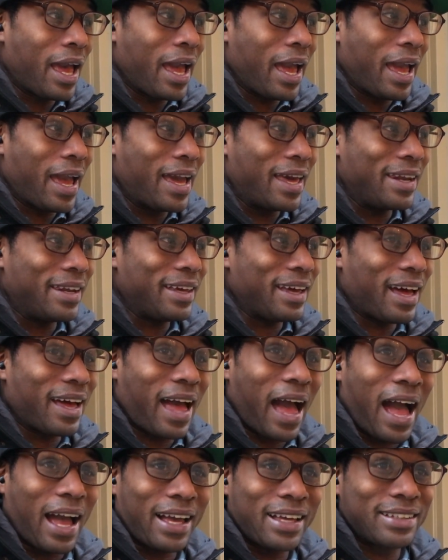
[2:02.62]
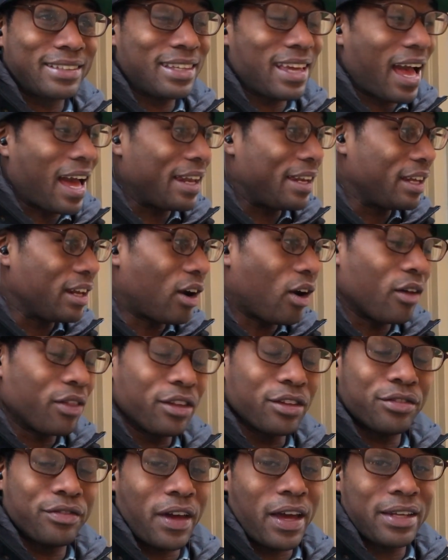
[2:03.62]
And I could say I did all
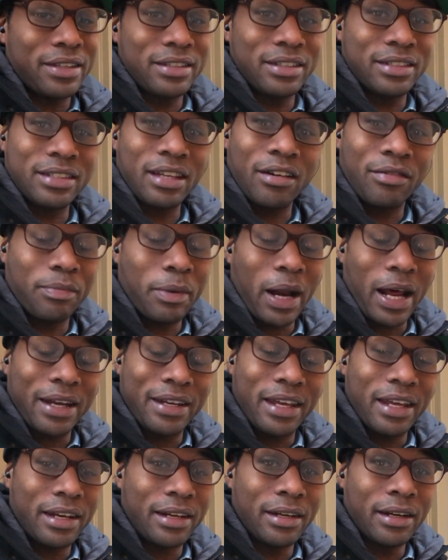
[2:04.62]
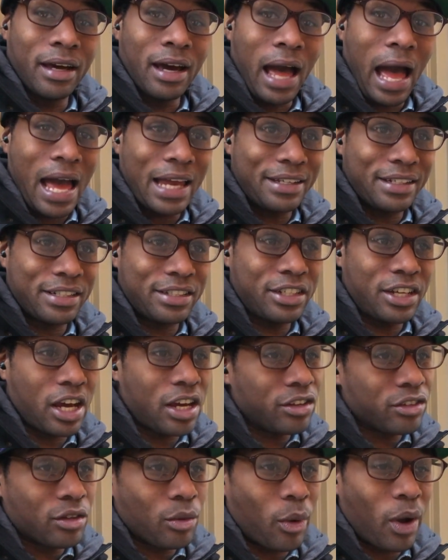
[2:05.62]
this fancy stuff, but I didn't. I just
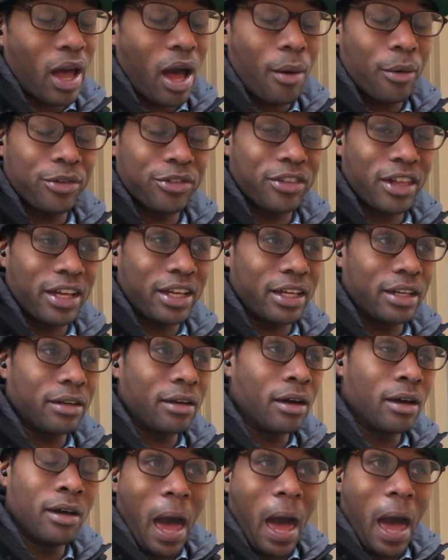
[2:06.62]
changed the way I was thinking.